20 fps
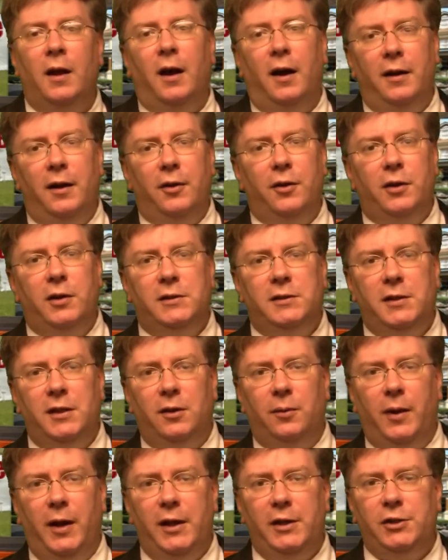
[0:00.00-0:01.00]
Another
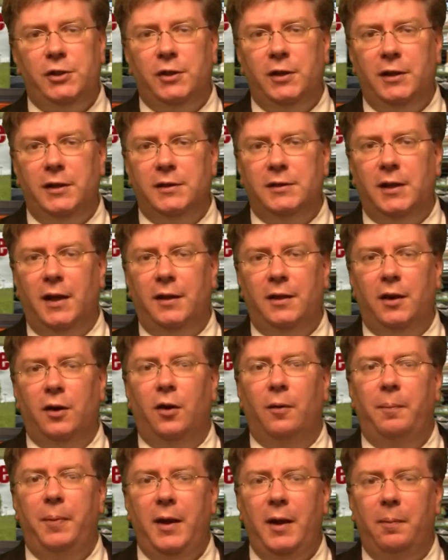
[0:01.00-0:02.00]
consideration is that there
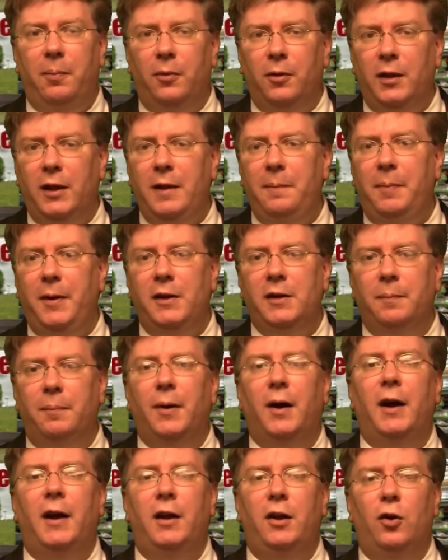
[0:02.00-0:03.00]
are people leaping to
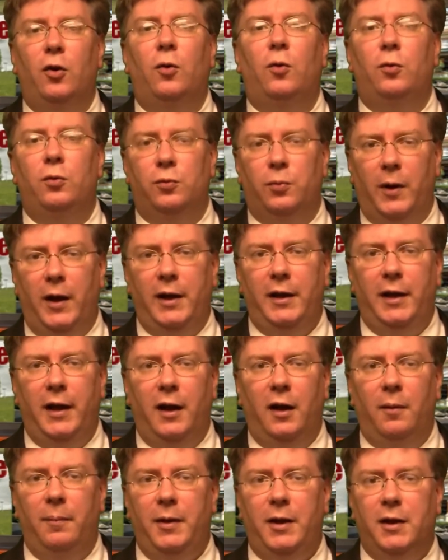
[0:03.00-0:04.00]
buy gold right
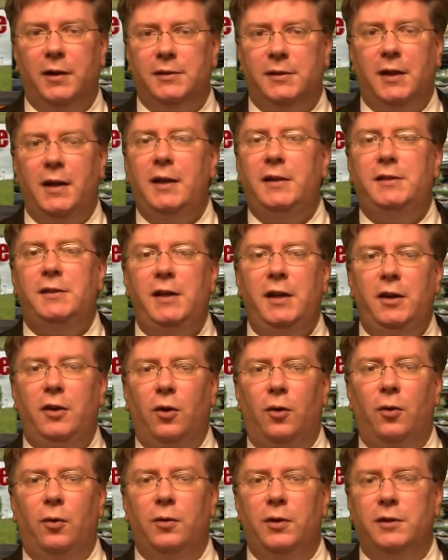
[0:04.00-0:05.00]
now because they see
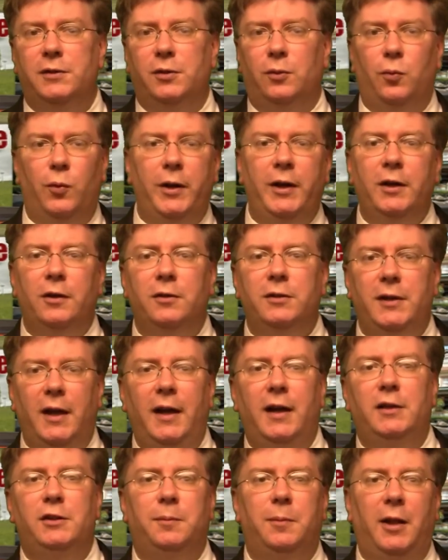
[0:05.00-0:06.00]
gold as a real
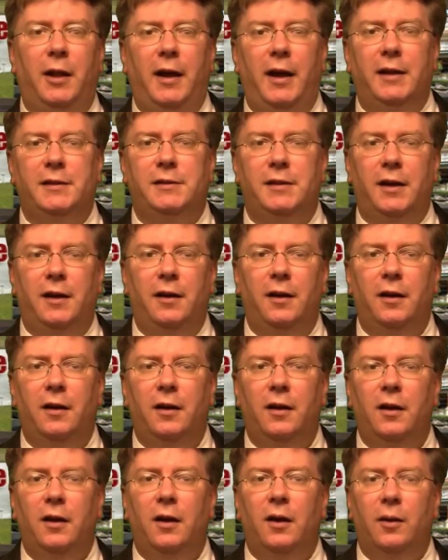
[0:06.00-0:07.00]
tangible asset
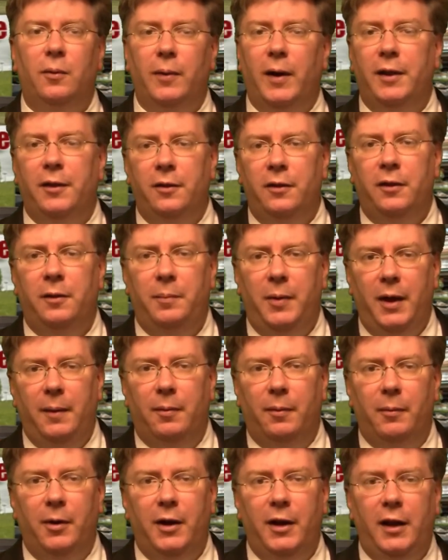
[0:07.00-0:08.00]
rather than
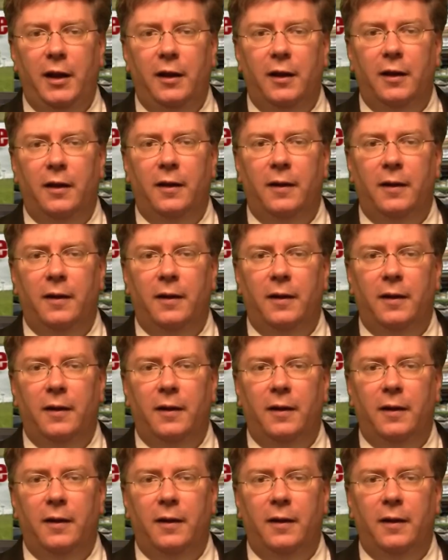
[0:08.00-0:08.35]
paper money.